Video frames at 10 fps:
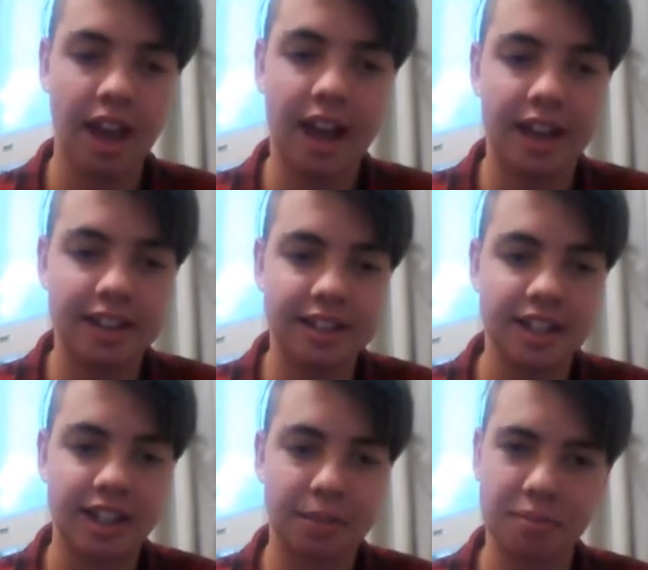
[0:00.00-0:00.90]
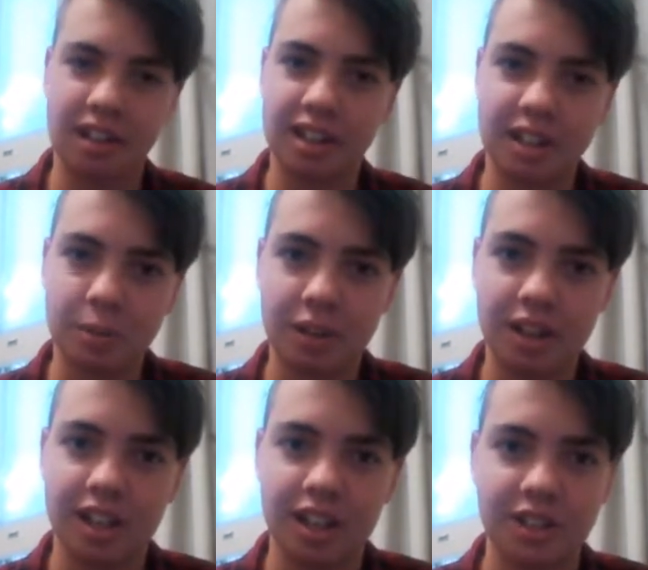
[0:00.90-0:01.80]
And it's like a prickly sweat.
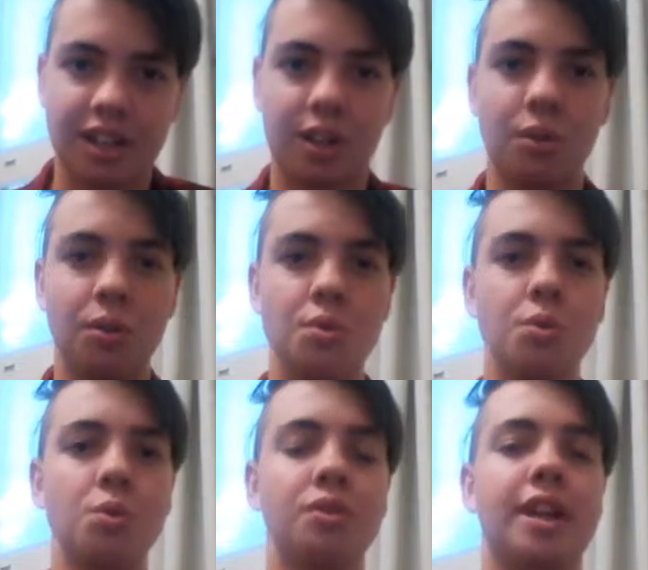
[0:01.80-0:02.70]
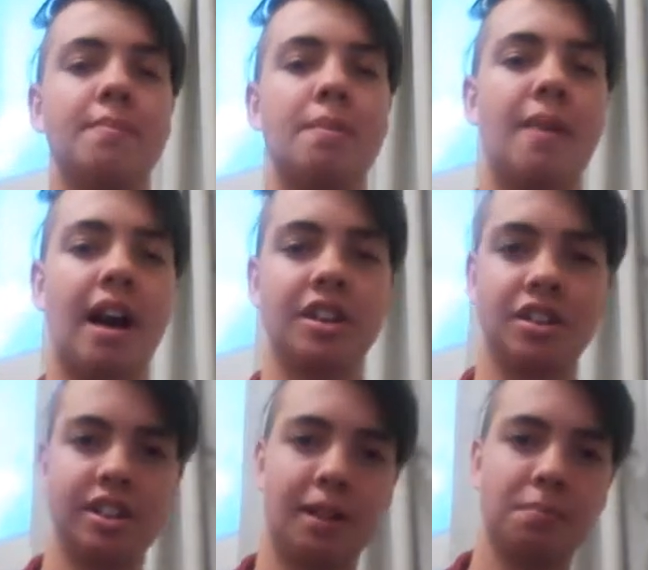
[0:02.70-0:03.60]
It's like all down my back. It's
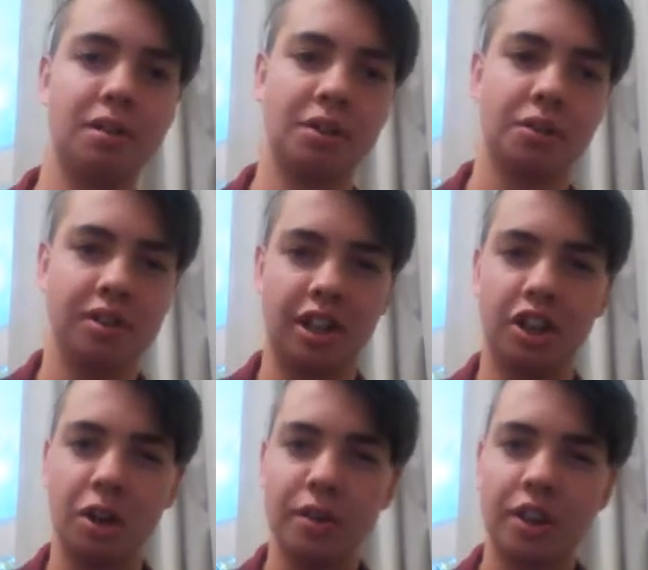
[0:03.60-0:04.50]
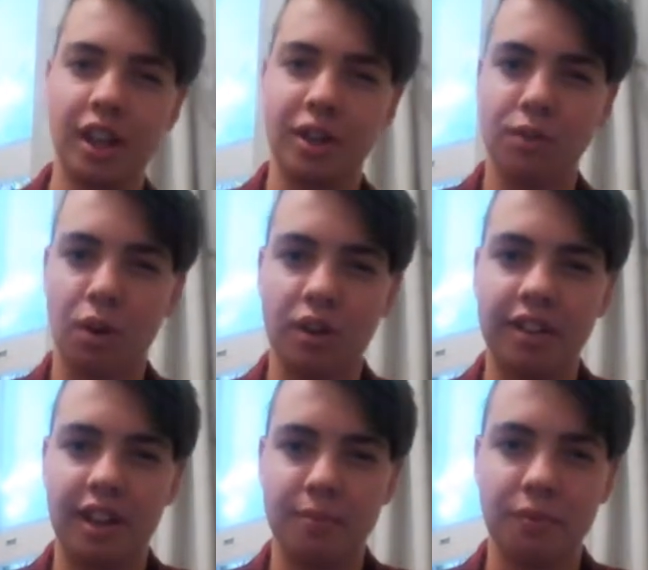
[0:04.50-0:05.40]
just like prickles. Like, you know when you're like rolling
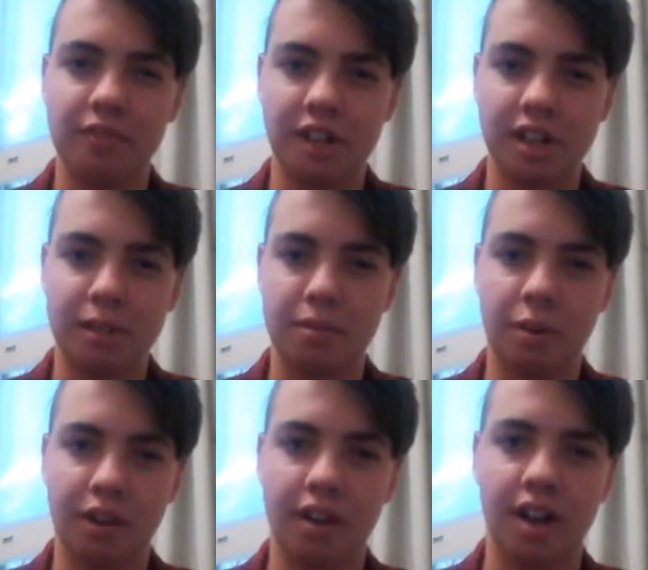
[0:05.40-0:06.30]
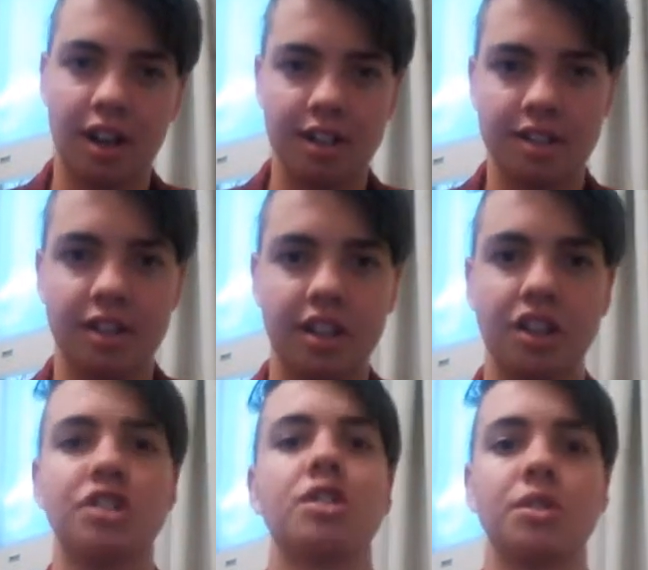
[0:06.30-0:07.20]
that freshly mown grass and then
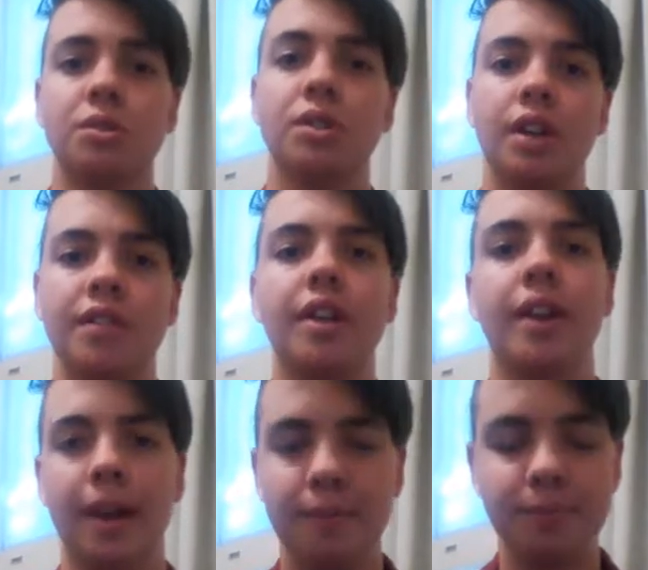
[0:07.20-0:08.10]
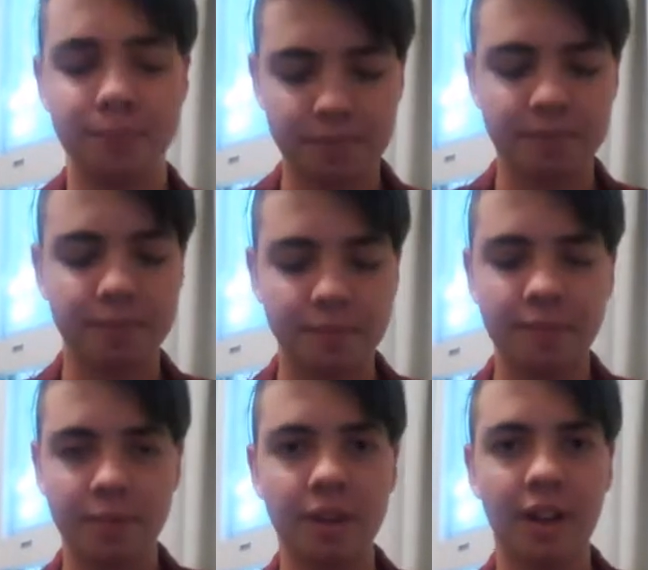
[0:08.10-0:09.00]
it just goes all over it? Yeah.
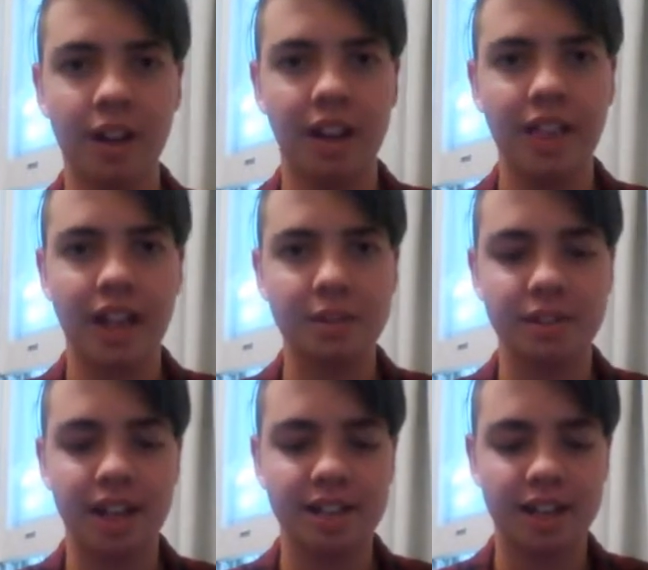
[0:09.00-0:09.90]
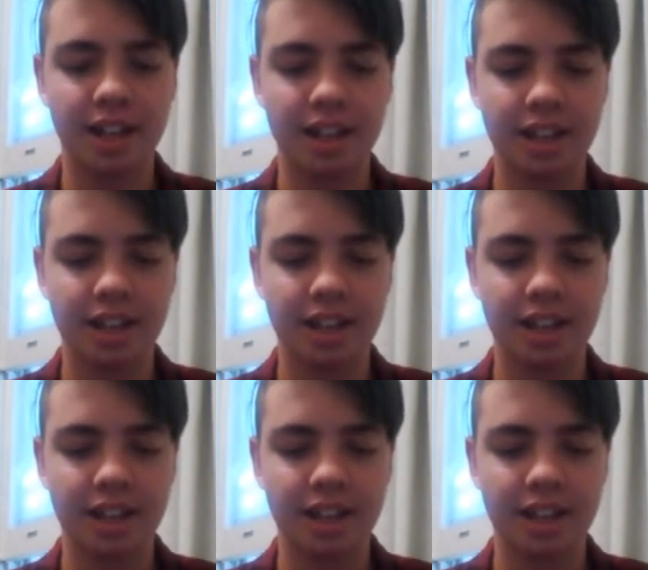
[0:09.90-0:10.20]
That's what that's like.